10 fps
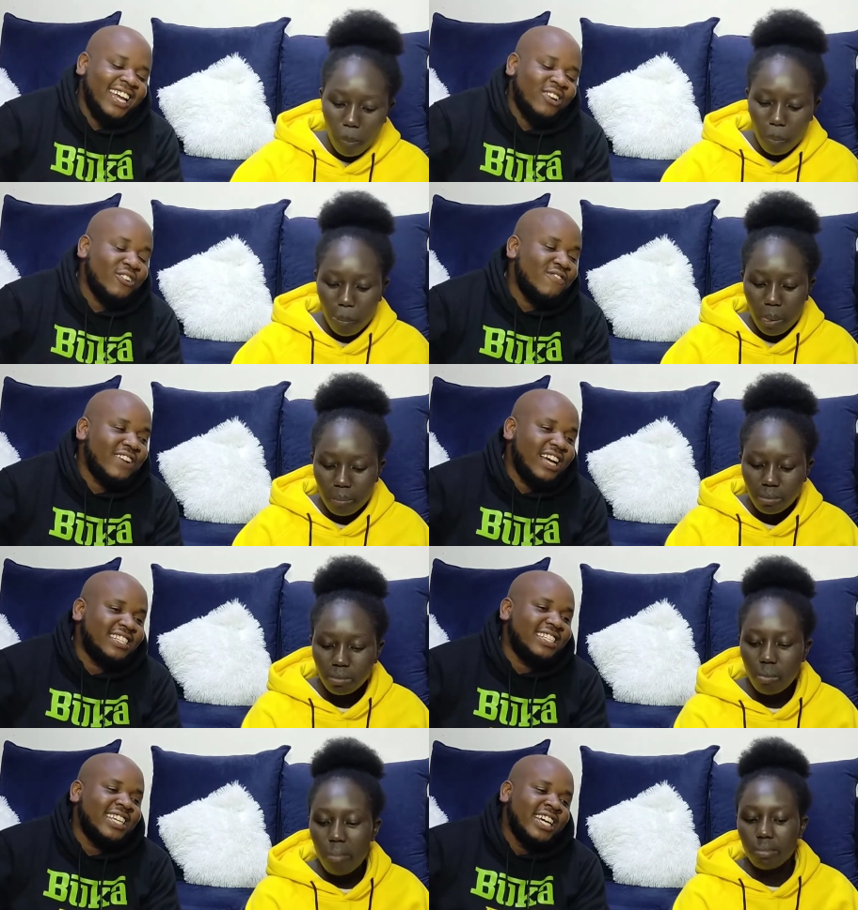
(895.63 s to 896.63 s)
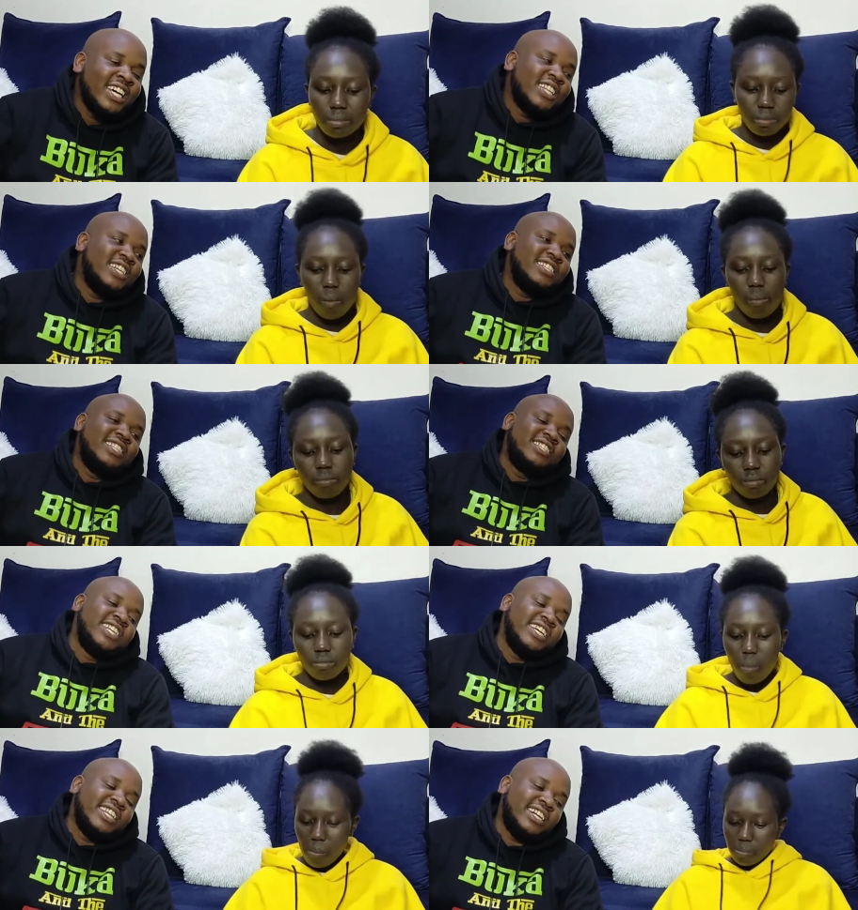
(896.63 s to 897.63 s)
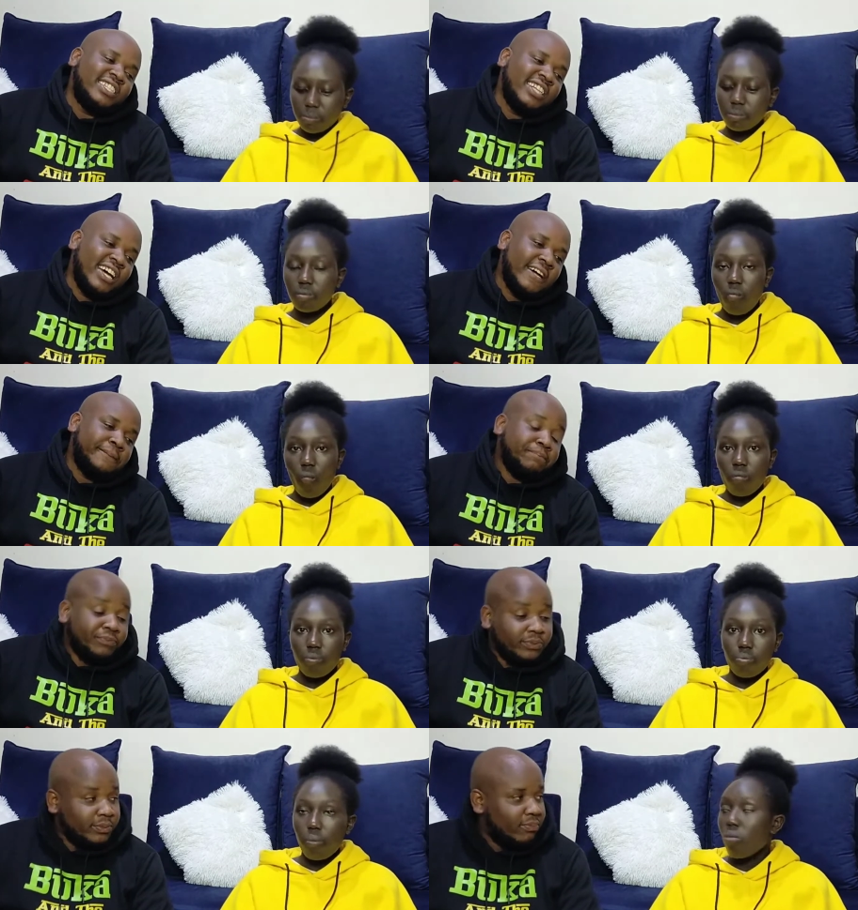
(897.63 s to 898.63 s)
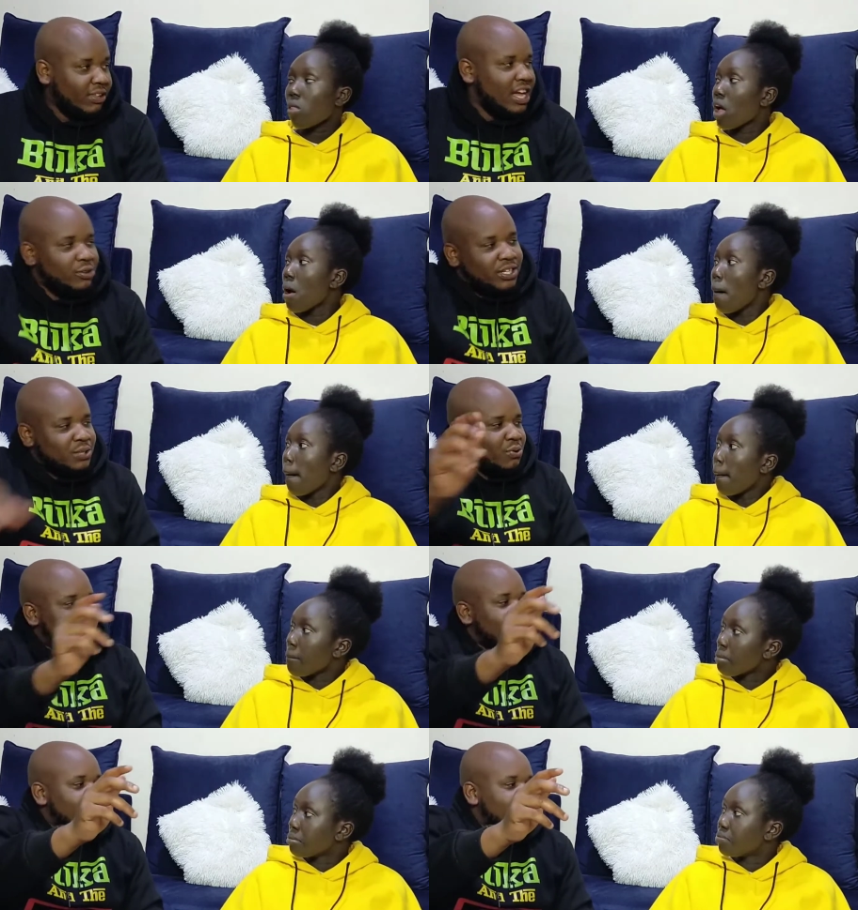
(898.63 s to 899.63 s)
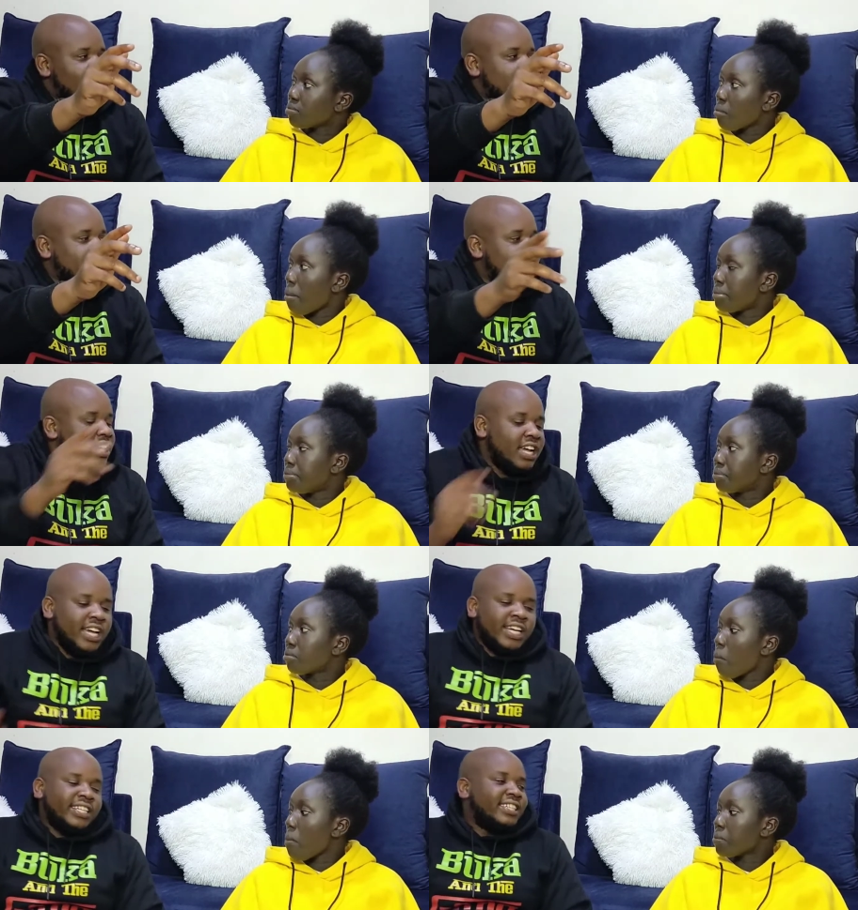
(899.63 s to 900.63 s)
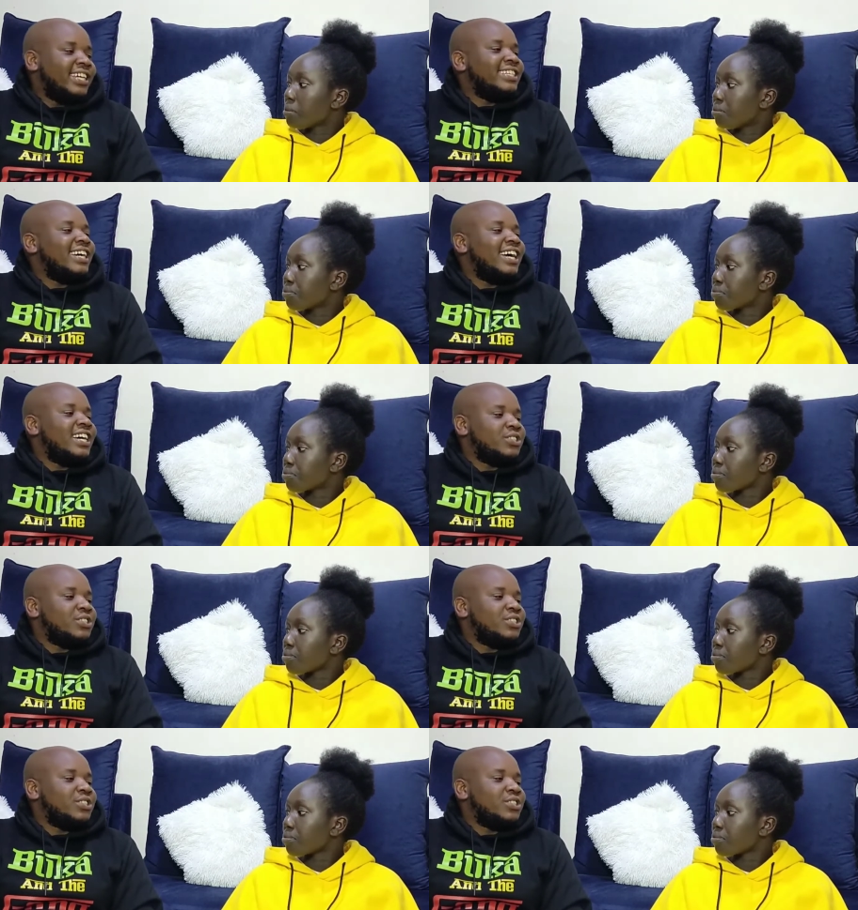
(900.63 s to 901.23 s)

Speaker 1: Talking of classy, there's this day that um, I was just walking around. Then uh, I